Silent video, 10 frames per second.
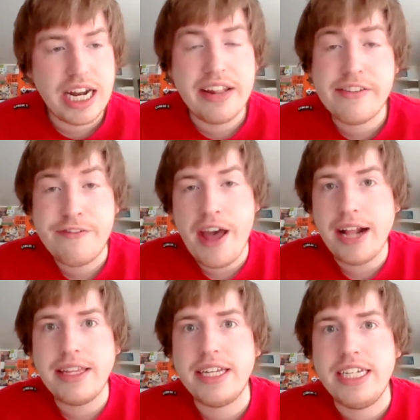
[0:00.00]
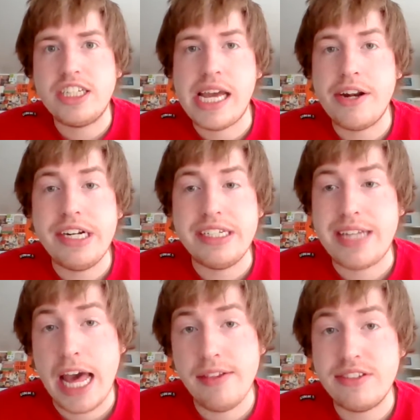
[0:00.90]
And the fact that he's entering his
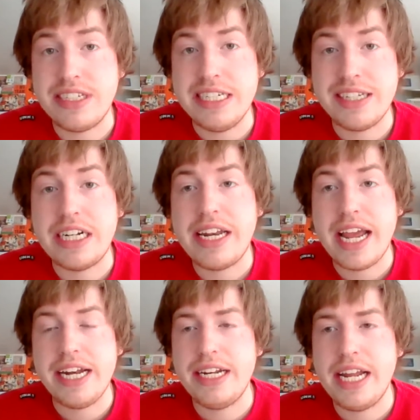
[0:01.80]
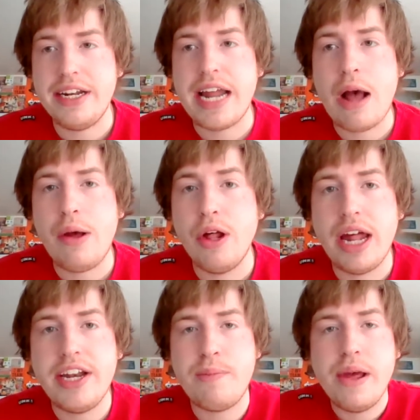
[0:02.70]
10th season and now he'll
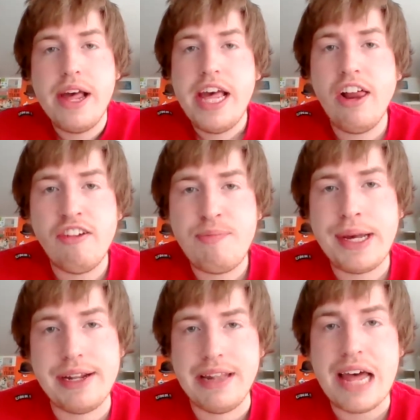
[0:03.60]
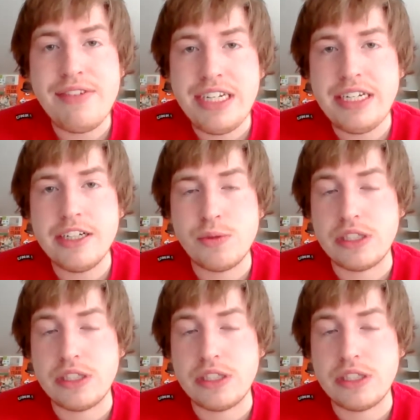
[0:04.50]
have played 11 years.